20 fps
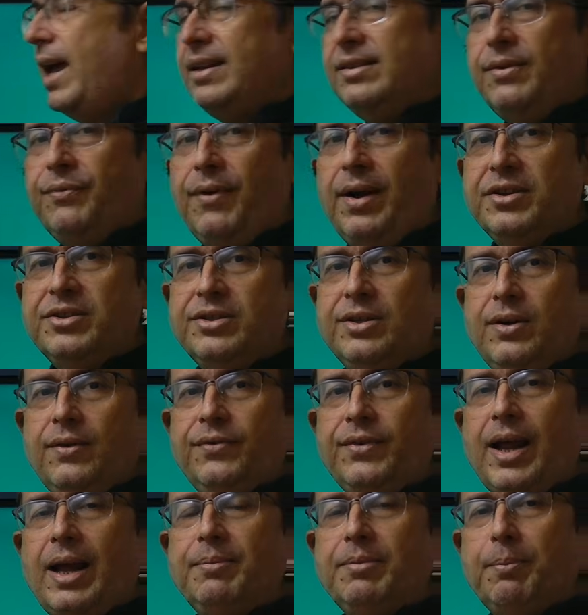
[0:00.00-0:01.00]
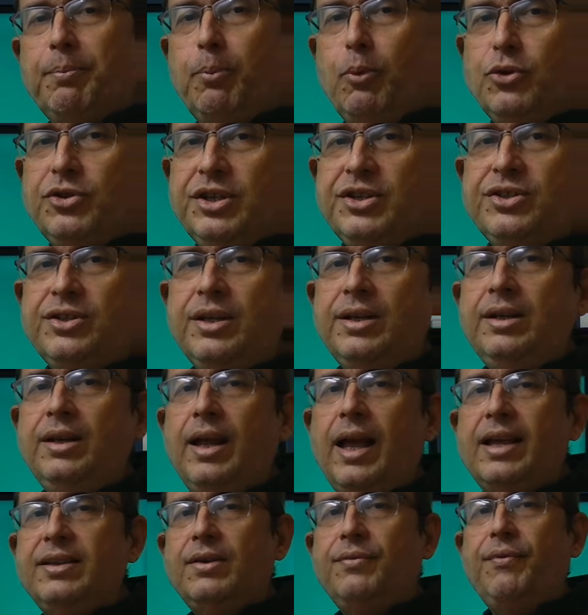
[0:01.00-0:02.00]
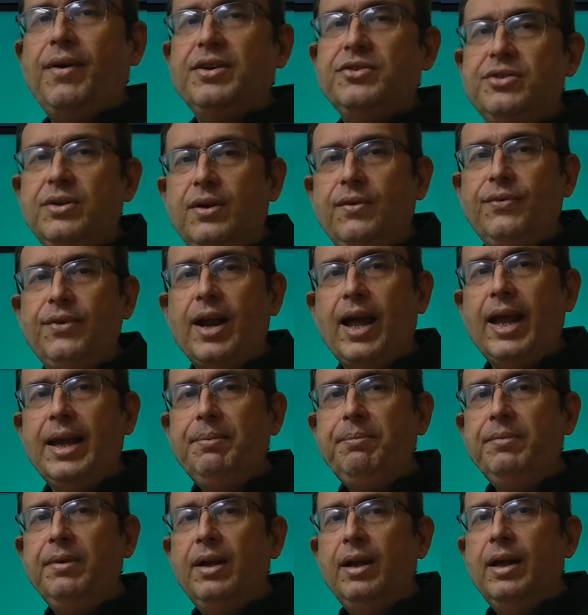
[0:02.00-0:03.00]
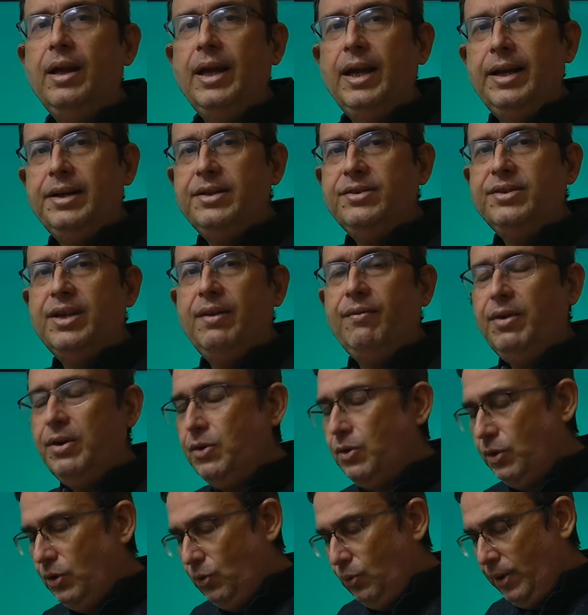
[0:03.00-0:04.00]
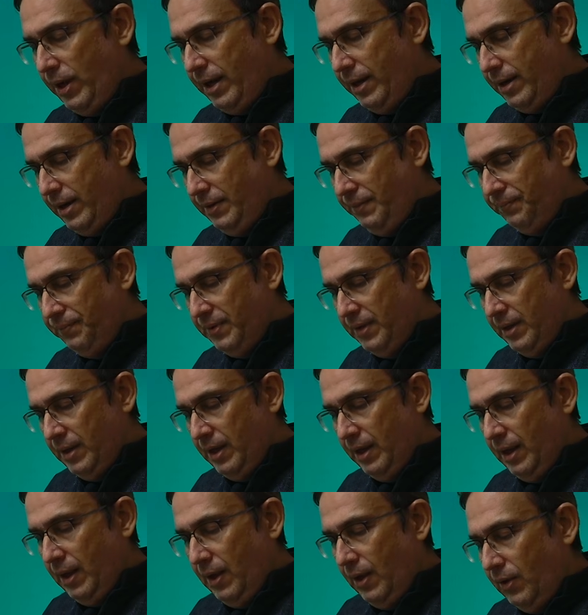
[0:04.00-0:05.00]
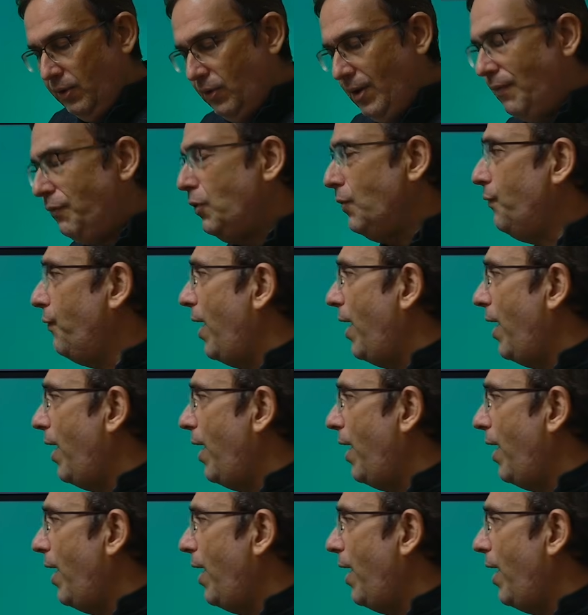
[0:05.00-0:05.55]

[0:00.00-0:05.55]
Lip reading: as a function of time with position as a function of time. It is given to you here. You have to